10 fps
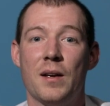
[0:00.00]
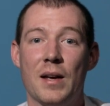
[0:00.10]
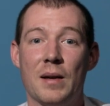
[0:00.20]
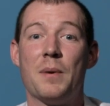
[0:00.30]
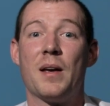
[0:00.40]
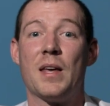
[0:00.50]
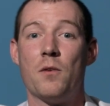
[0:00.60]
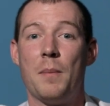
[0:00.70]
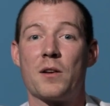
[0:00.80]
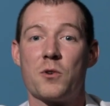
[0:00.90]
and give
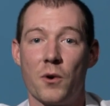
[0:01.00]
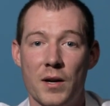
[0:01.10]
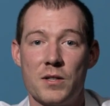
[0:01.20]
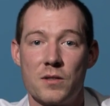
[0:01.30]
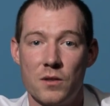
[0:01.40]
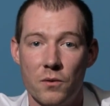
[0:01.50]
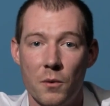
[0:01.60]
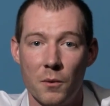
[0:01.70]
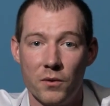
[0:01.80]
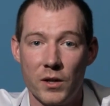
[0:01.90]
it back to our agents in the
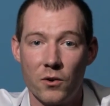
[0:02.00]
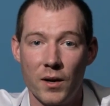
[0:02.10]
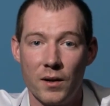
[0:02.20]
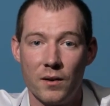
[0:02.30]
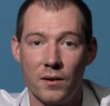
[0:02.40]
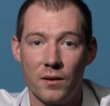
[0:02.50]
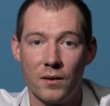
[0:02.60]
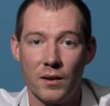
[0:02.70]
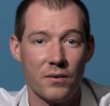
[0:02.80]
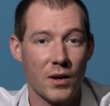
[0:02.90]
form of lead credit
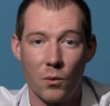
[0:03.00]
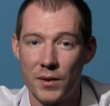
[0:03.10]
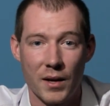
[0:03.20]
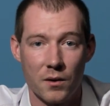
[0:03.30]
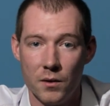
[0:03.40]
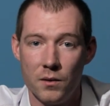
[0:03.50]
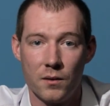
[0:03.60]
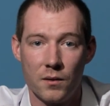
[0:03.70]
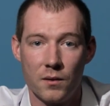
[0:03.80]
if they weren't that good?